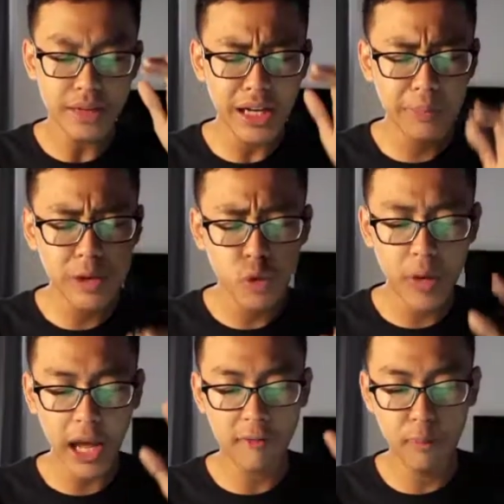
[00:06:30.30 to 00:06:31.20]
It means we
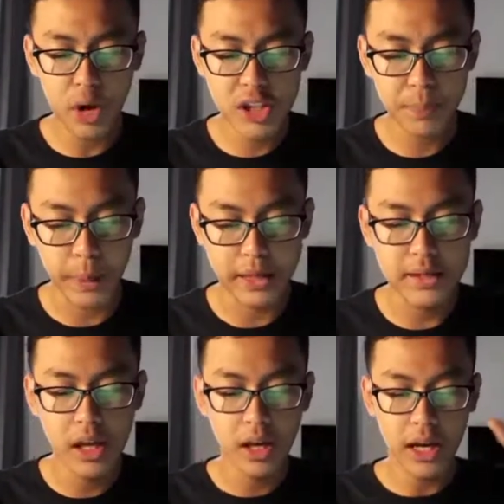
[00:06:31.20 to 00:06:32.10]
will have more
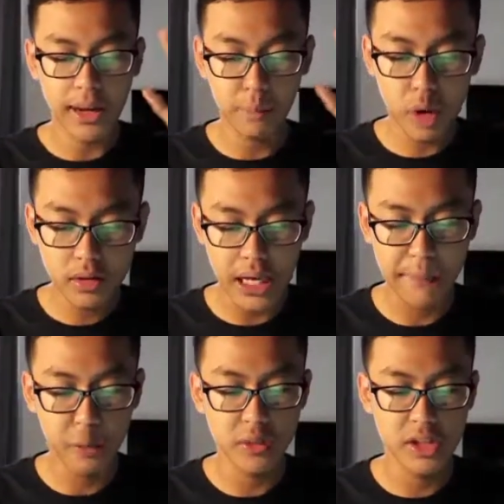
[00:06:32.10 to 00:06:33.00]
space and more
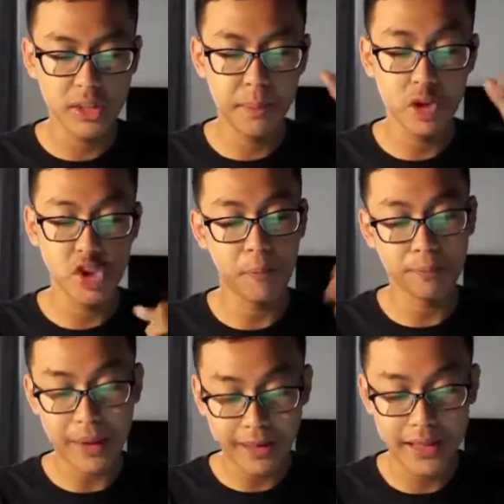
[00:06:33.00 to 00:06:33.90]
time to teach about
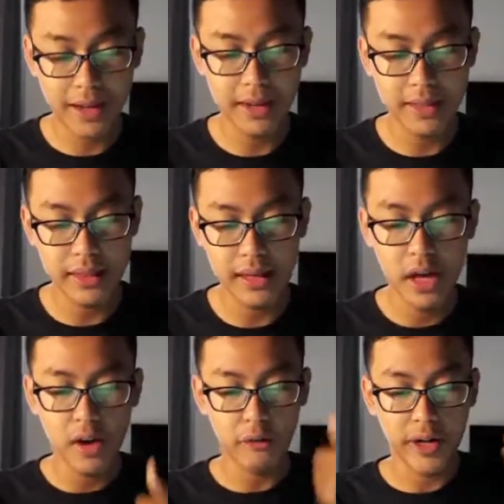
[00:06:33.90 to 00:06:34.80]
job practicality.
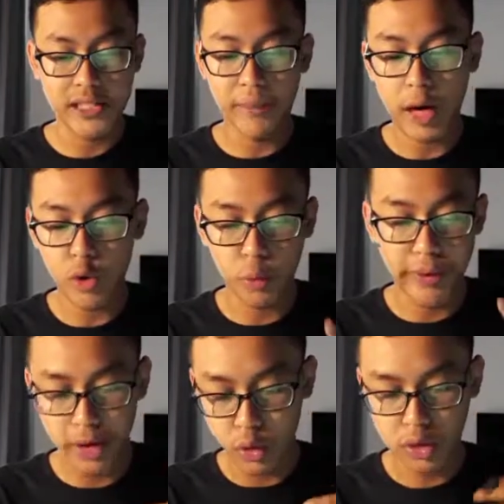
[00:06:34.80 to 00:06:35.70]
For example, how to
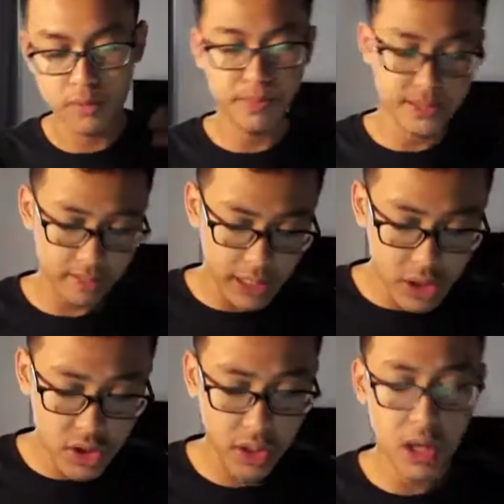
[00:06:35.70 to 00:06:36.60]
make a good
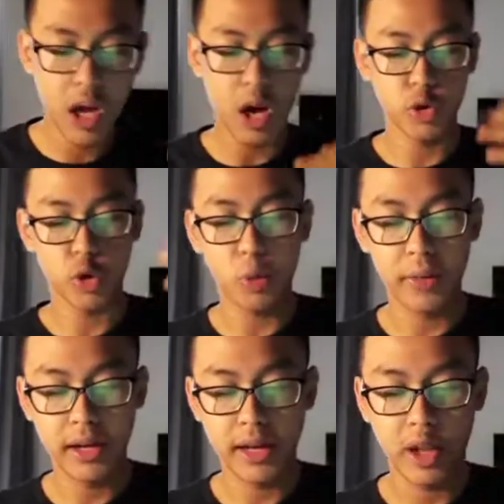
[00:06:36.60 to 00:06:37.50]
presentation, how to
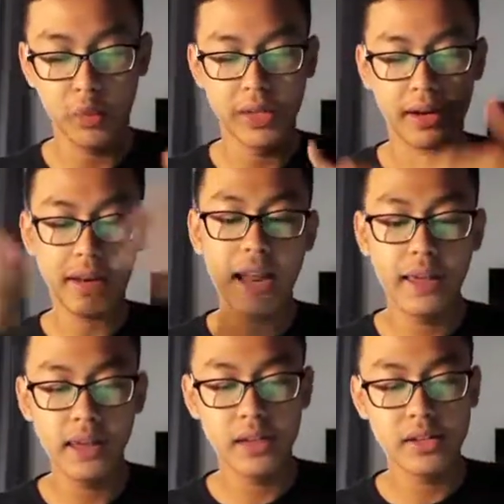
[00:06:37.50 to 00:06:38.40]
communicate with the
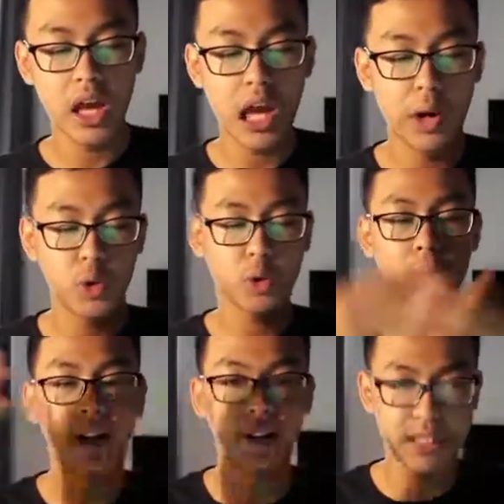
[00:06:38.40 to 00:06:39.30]
clients, how to
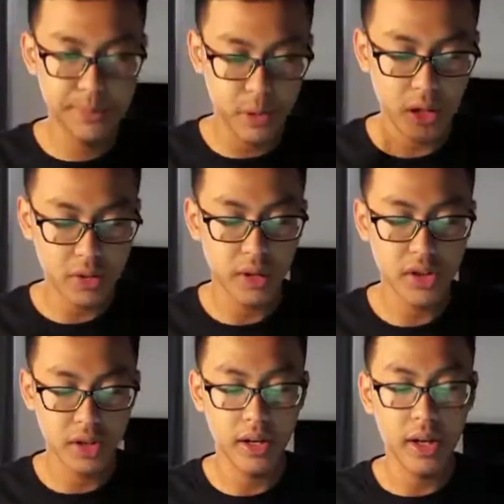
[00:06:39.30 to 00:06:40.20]
conduct dispute
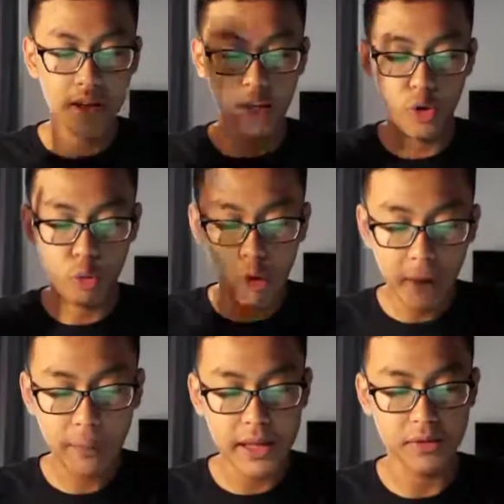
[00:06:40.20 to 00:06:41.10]
resolution in your
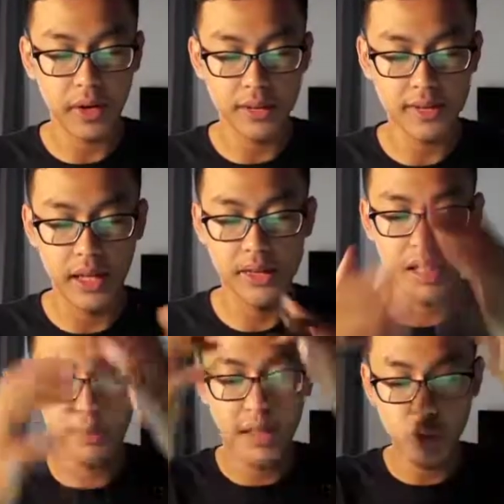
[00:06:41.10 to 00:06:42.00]
workplace, for instance.
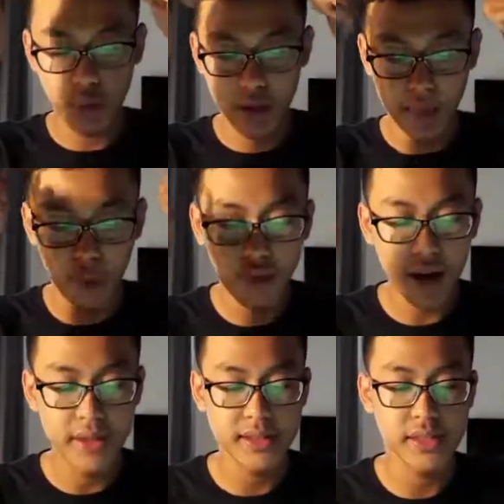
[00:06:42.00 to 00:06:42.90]
It means we remove
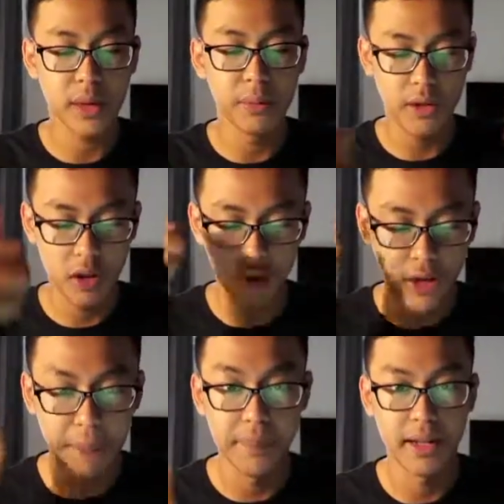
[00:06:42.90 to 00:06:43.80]
unnecessary burden of
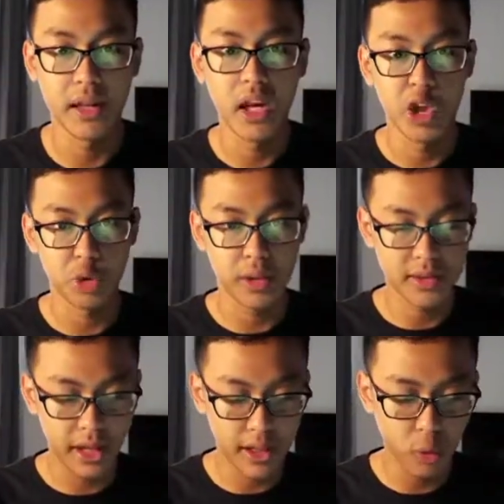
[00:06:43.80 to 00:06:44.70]
company to
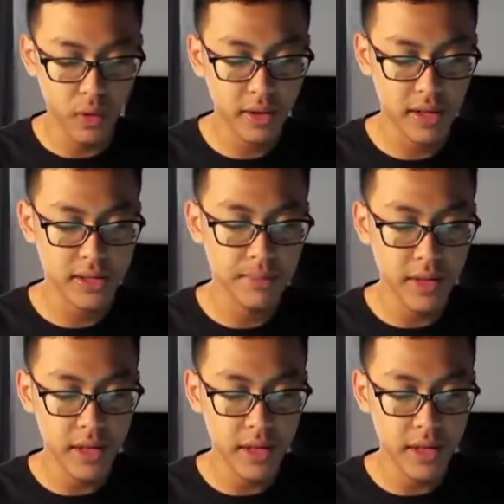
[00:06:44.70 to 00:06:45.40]
retrain the workers.